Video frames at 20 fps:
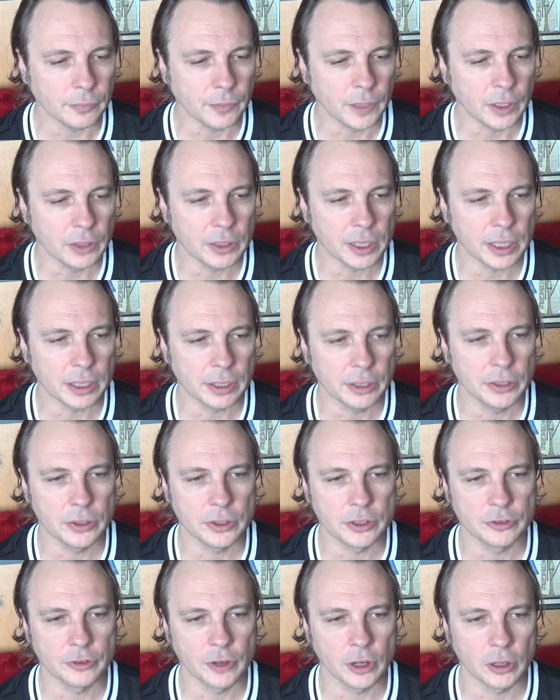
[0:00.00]
You need a
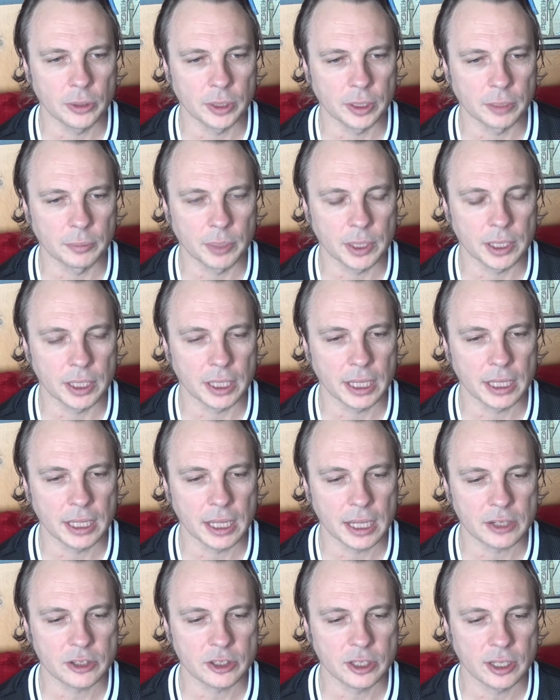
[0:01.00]
huge following, but it can
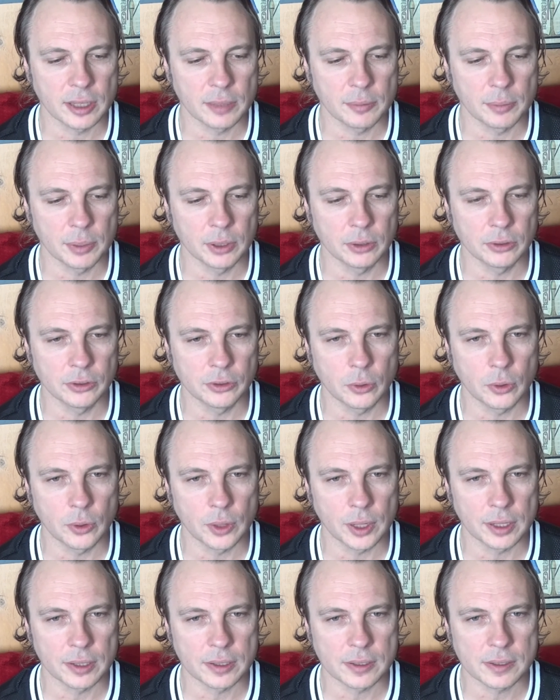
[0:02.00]
actually build your
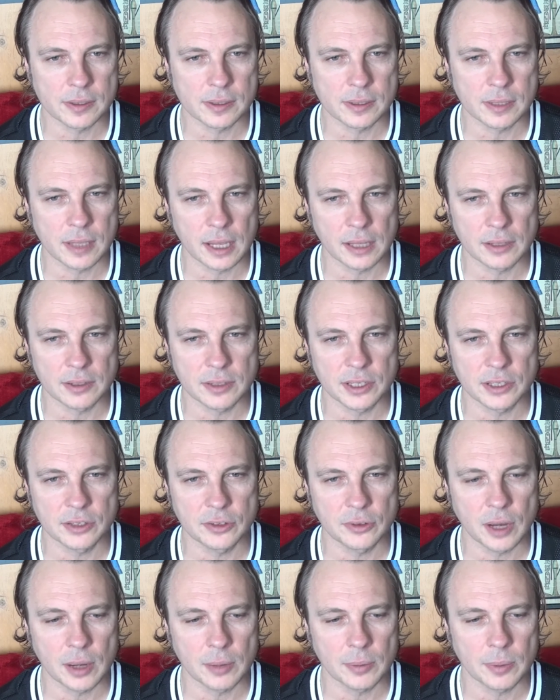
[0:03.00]
audience and set
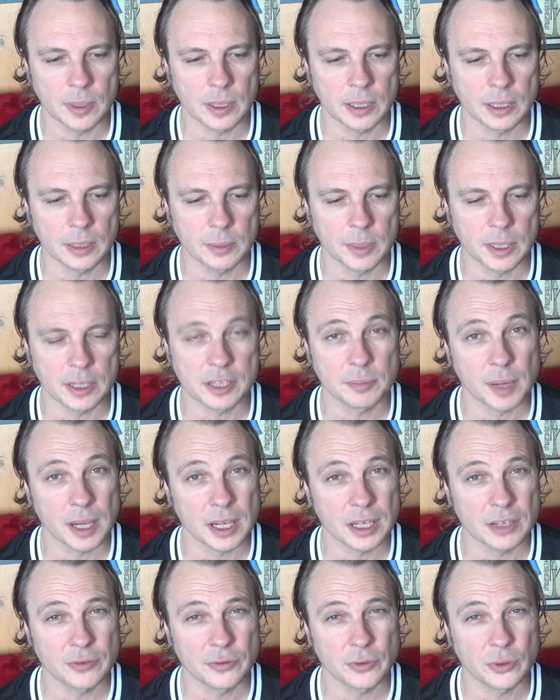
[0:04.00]
you up in a better
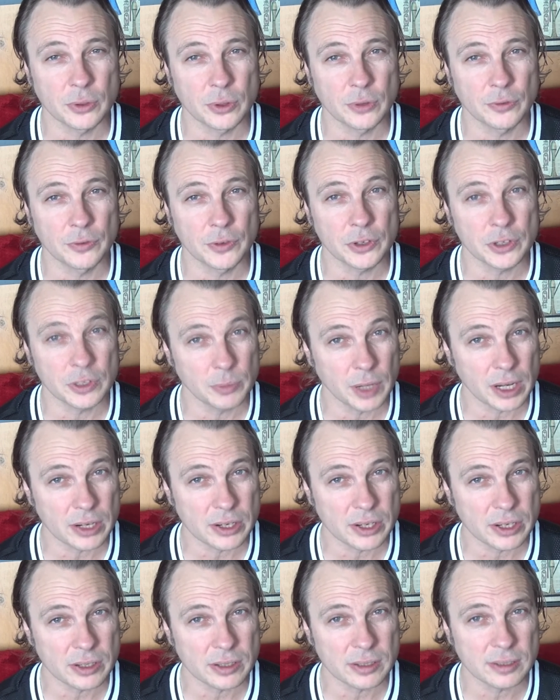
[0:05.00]
space for future
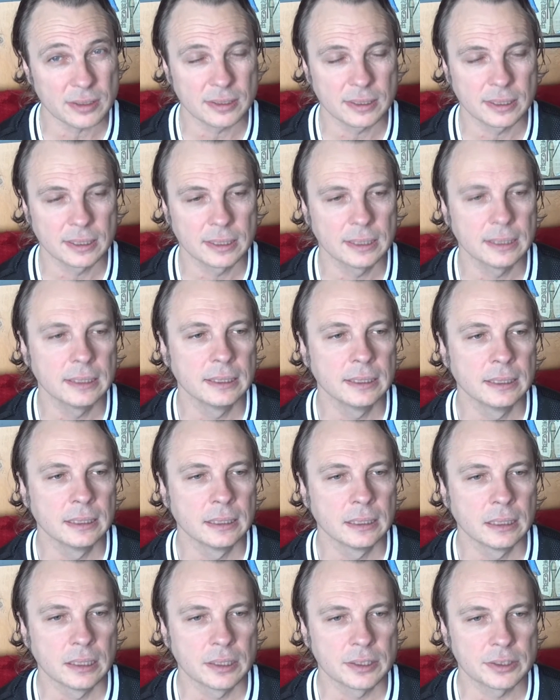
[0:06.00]
productions.
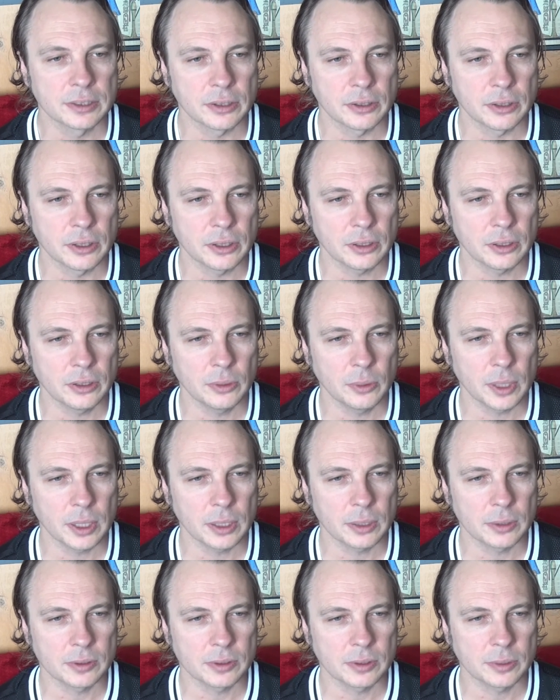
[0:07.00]
So you
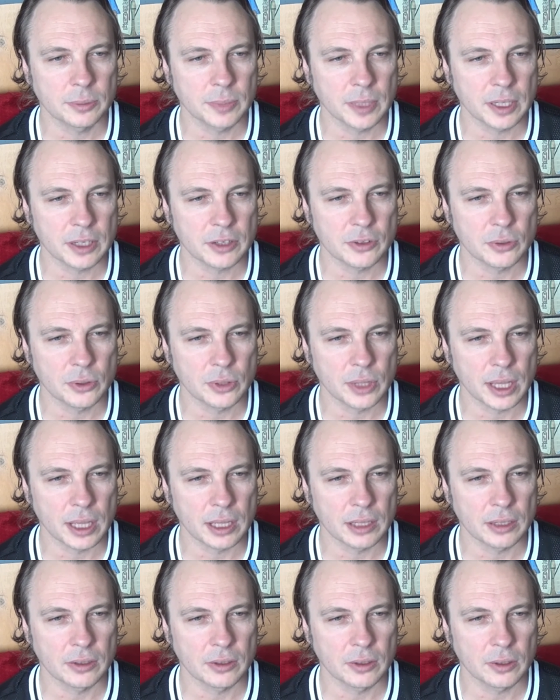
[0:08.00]
want to make sure
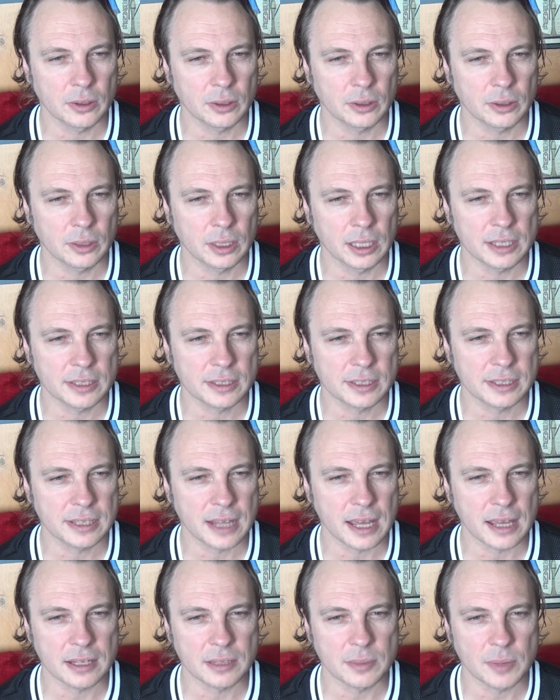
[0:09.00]
that you're at least
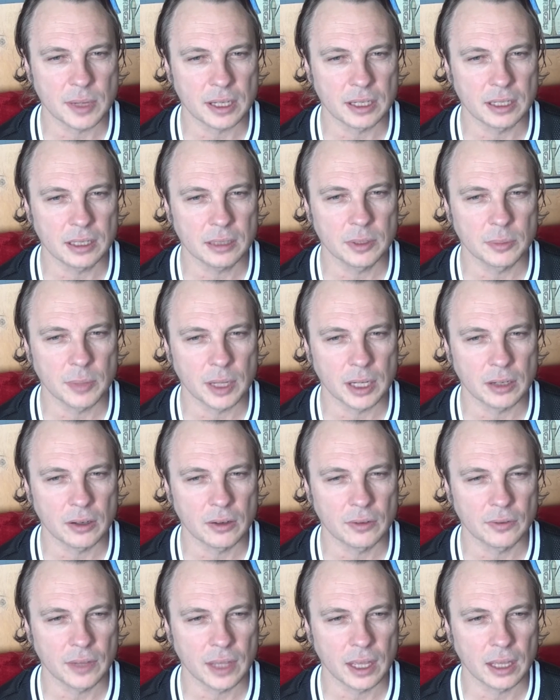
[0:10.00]
starting to make a little bit of money
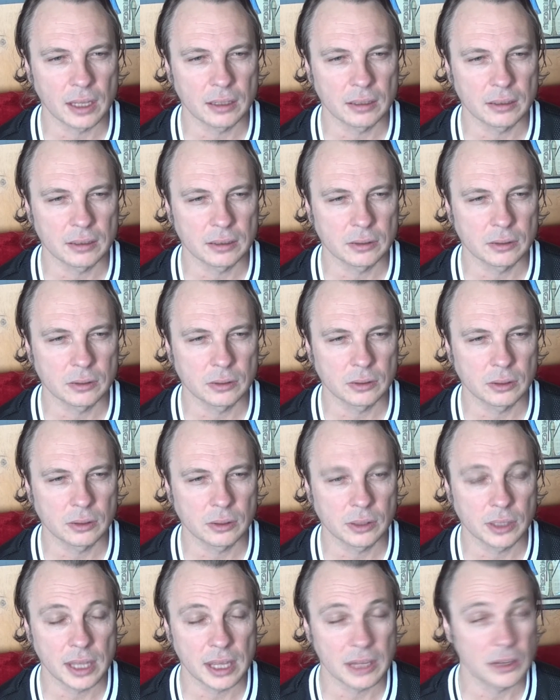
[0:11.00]
off that, or
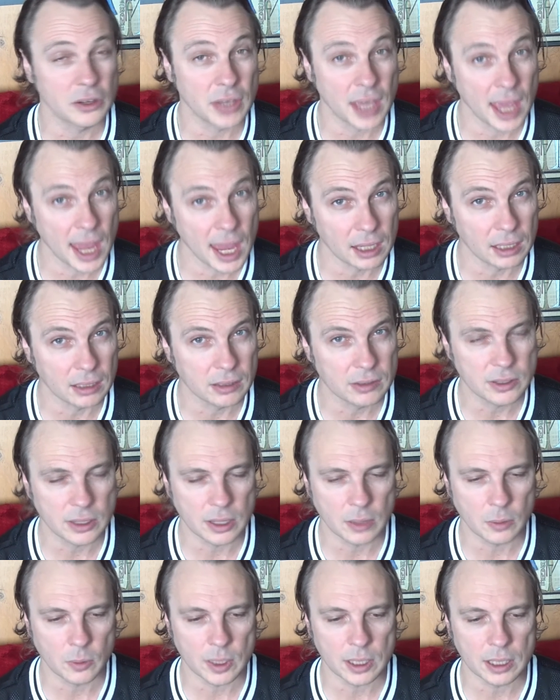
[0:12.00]
that you can, so
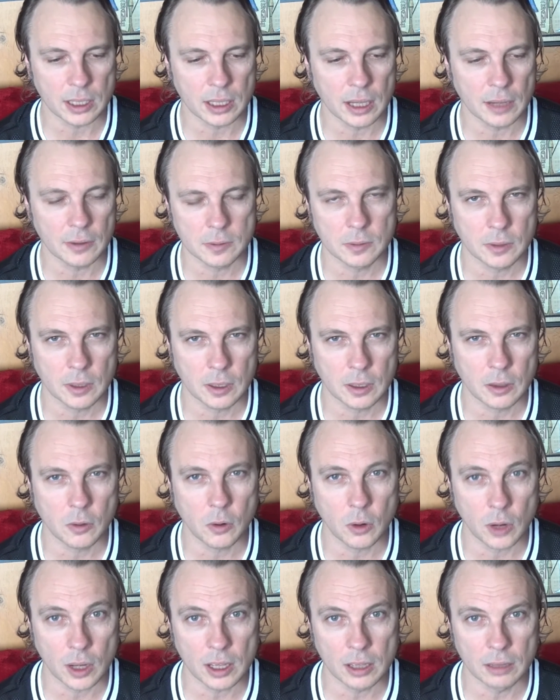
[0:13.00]
that
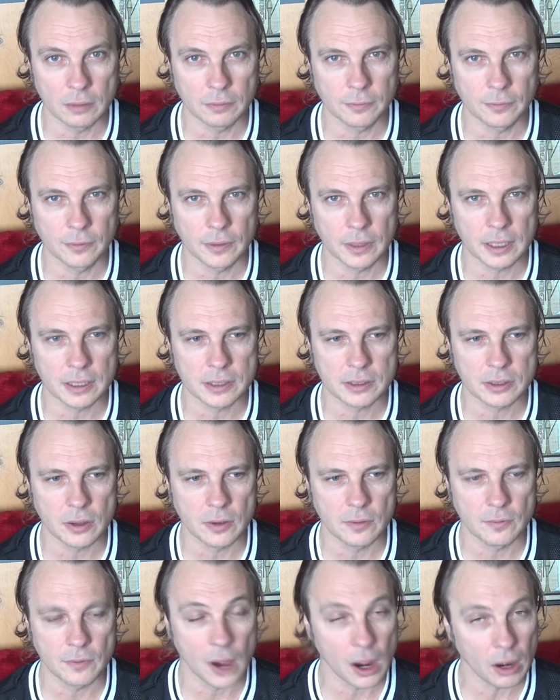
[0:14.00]
if things
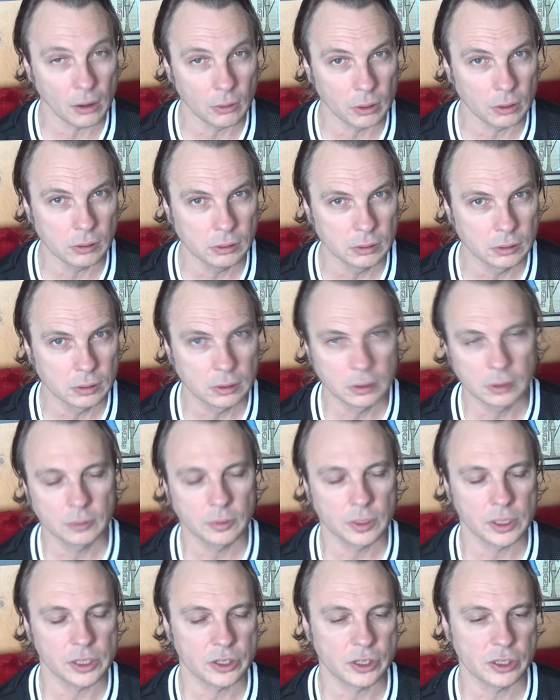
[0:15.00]
go viral,
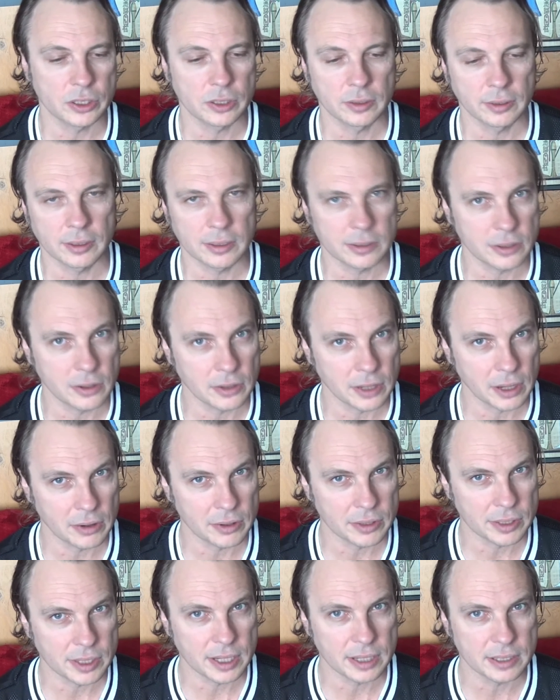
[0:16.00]
which there's no
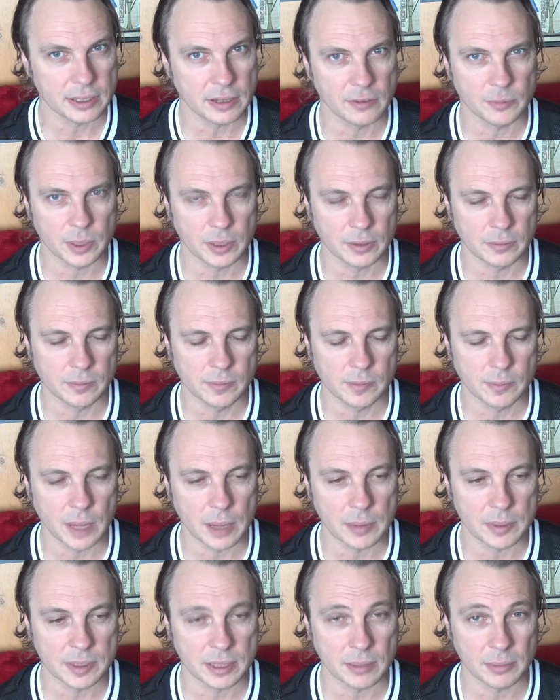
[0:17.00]
guarantees of, but
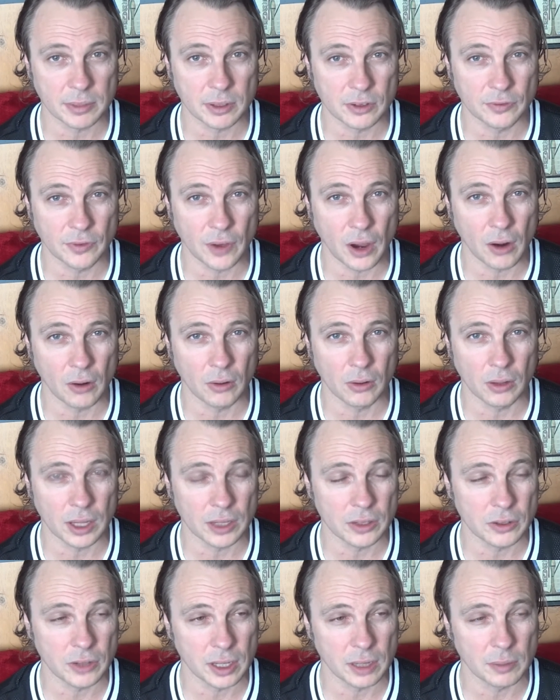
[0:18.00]
maybe something goes viral
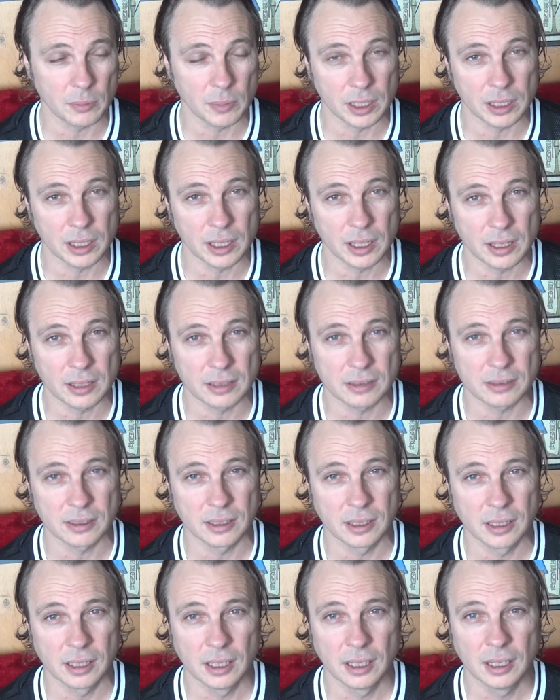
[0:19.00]
and you get 1 million hits,
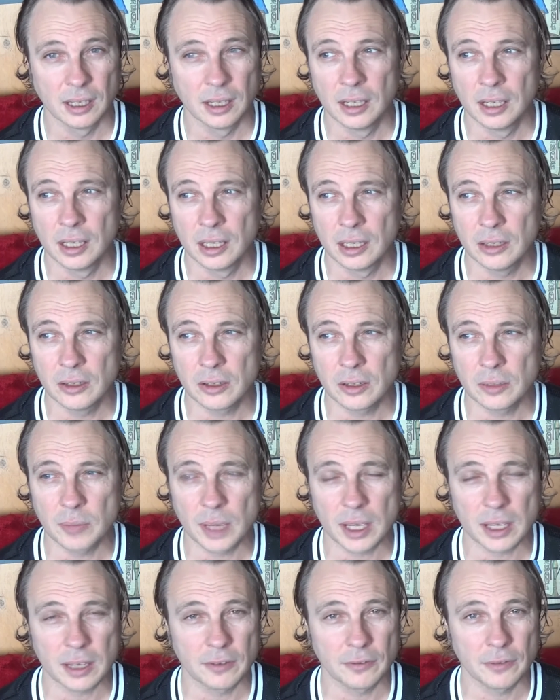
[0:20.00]
you can
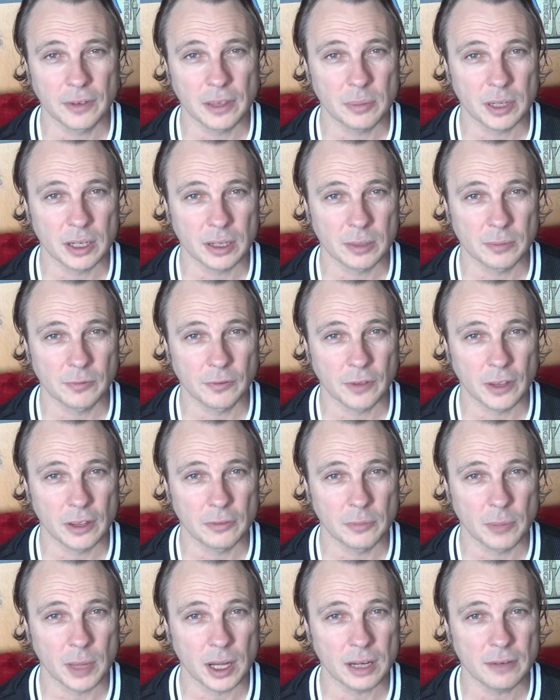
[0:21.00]
make a fair bit
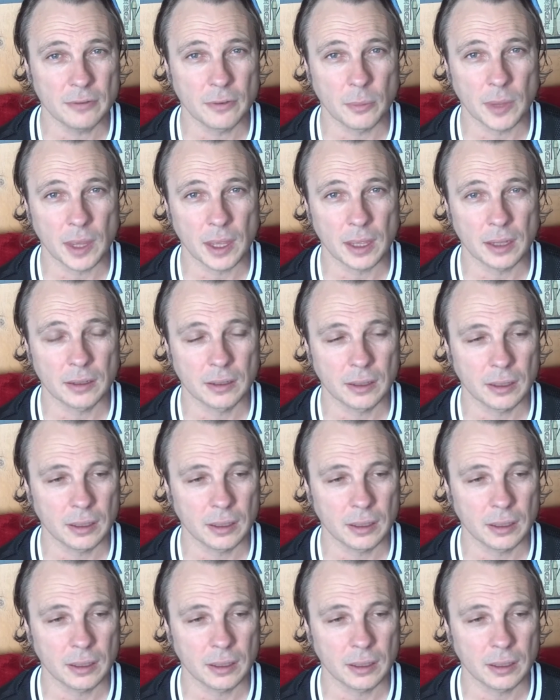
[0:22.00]
of money from that.